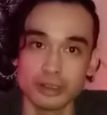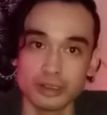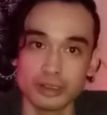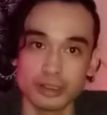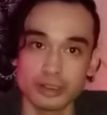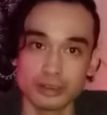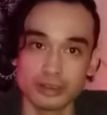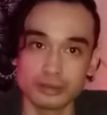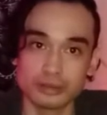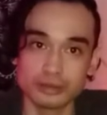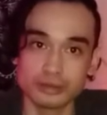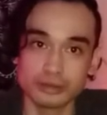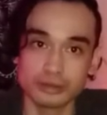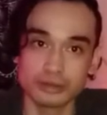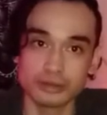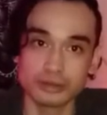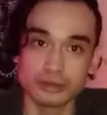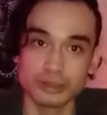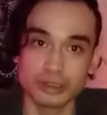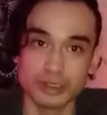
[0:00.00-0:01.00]
and
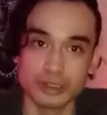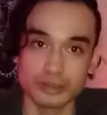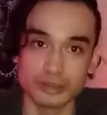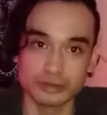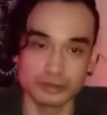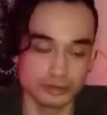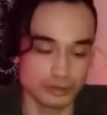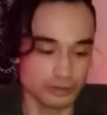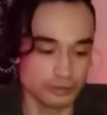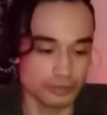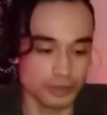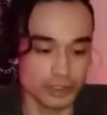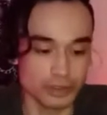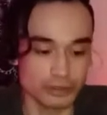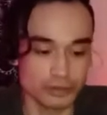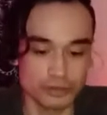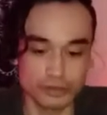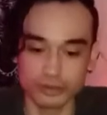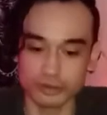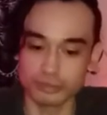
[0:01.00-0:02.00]
it has the
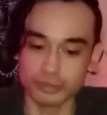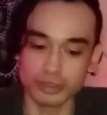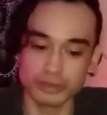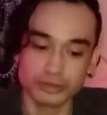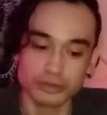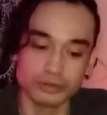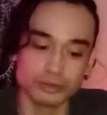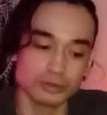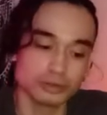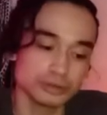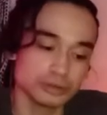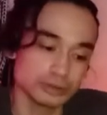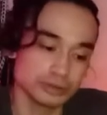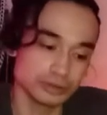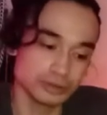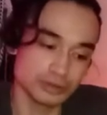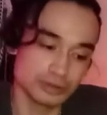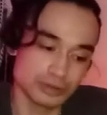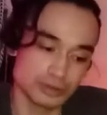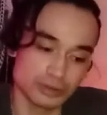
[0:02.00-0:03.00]
regular USB too.
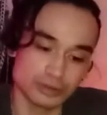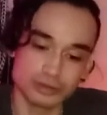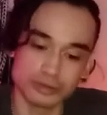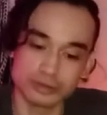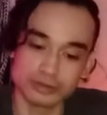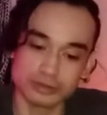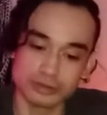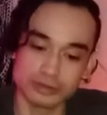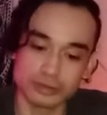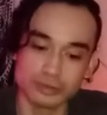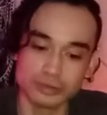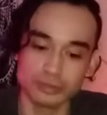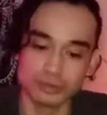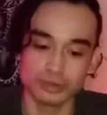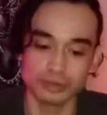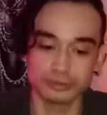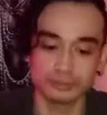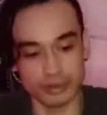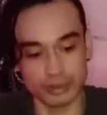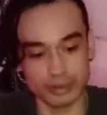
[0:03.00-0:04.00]
So this is cool.
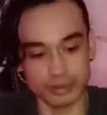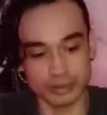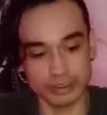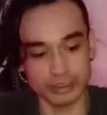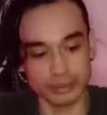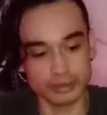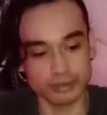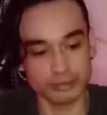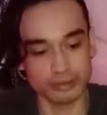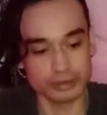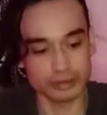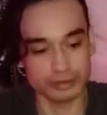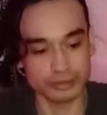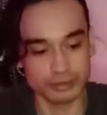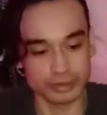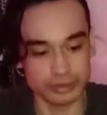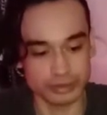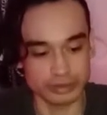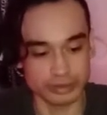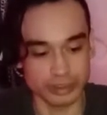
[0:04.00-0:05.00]
But yeah, there wasn't too
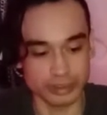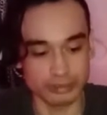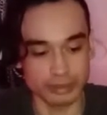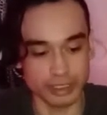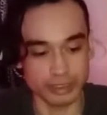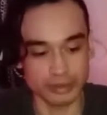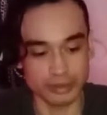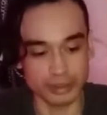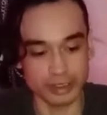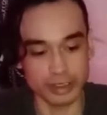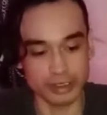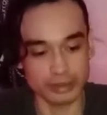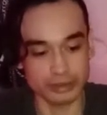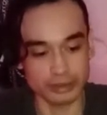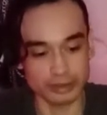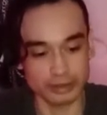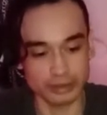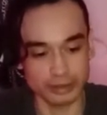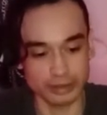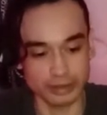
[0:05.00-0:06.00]
much to say about that.
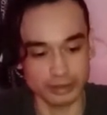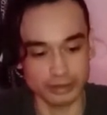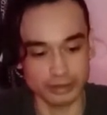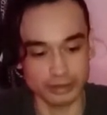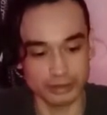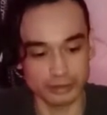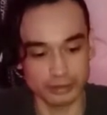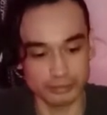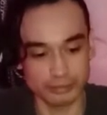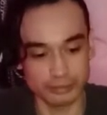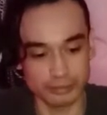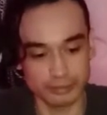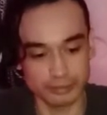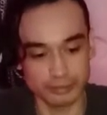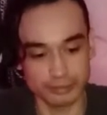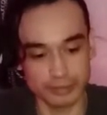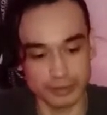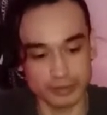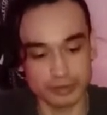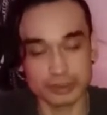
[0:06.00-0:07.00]

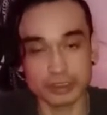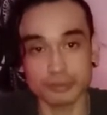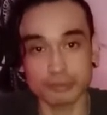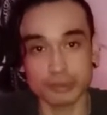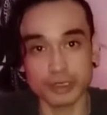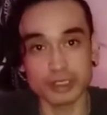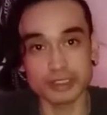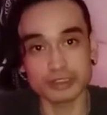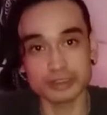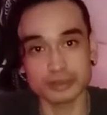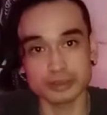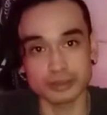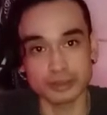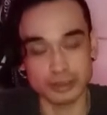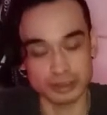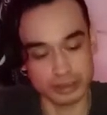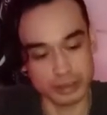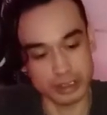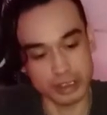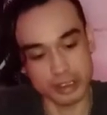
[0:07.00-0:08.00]
It was a good price
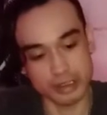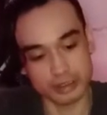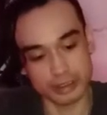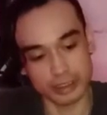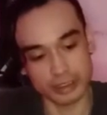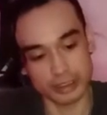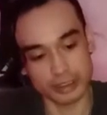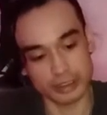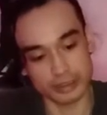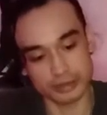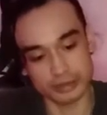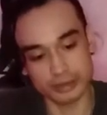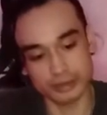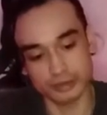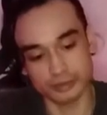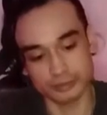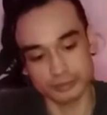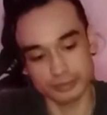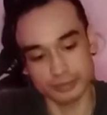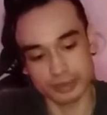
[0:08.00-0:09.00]

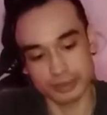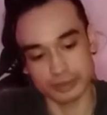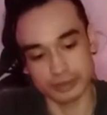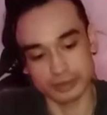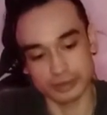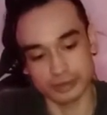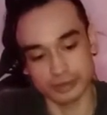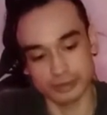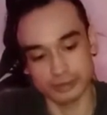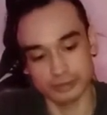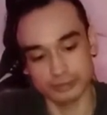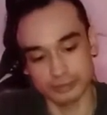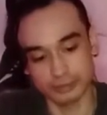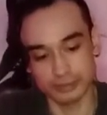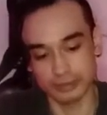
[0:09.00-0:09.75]
too. So